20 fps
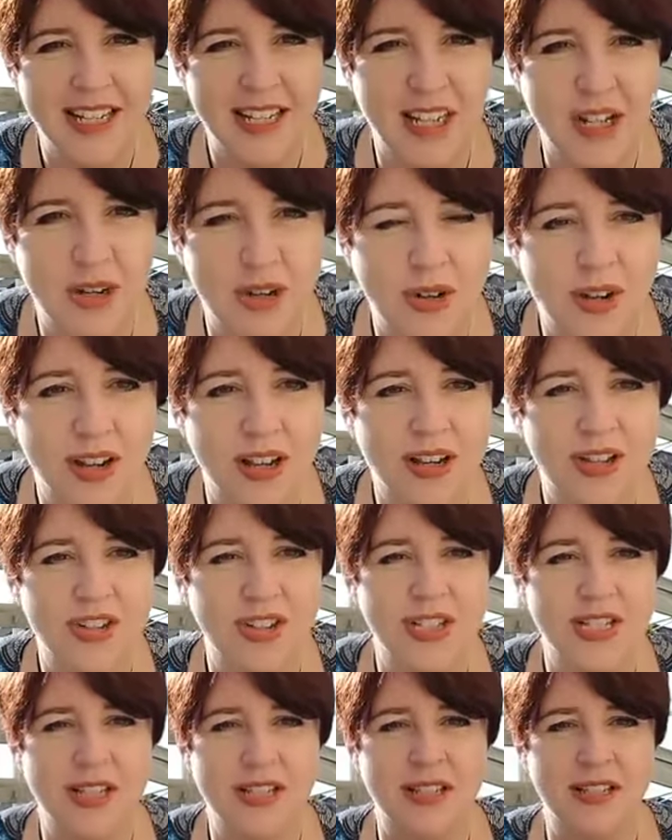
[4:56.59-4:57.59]
Oh, I
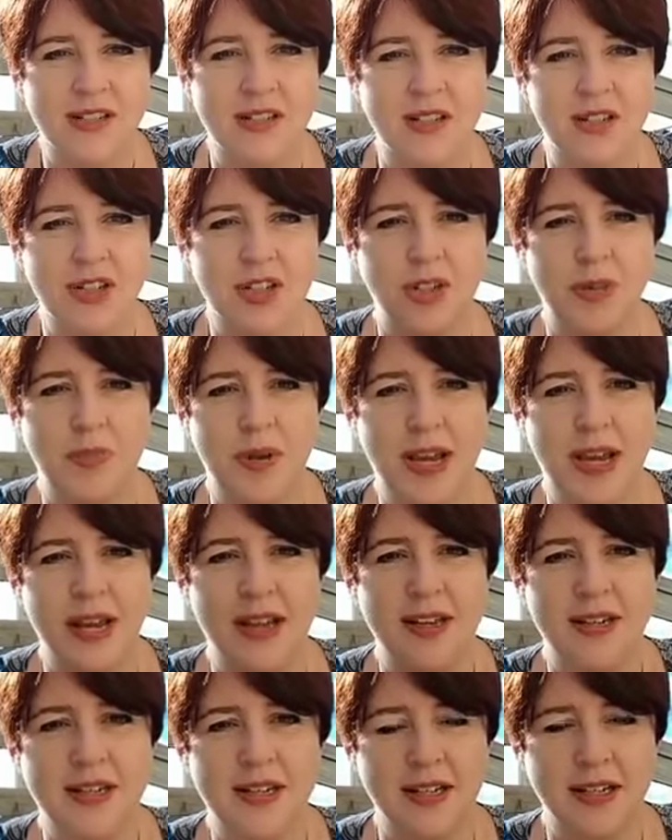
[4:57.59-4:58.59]
trust it's not too
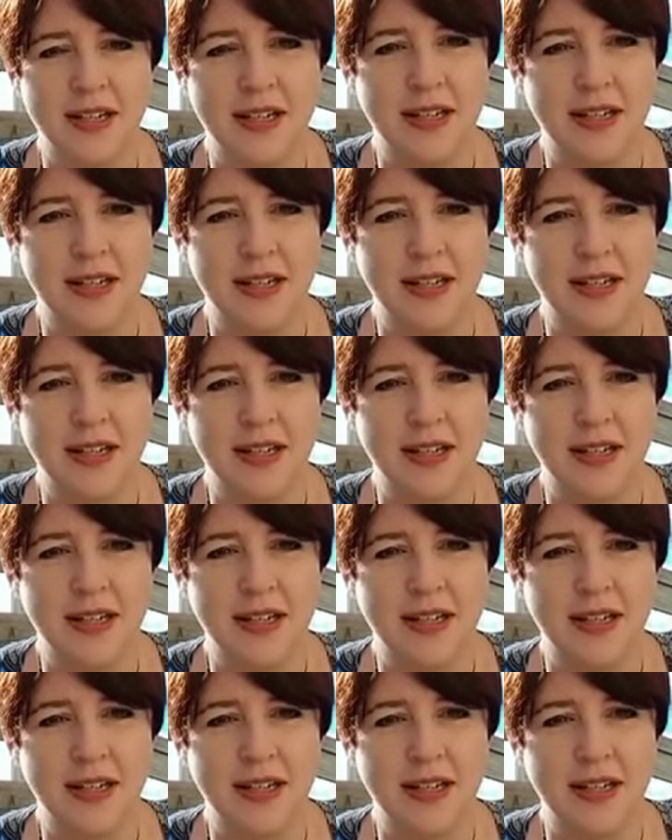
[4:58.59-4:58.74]
bad.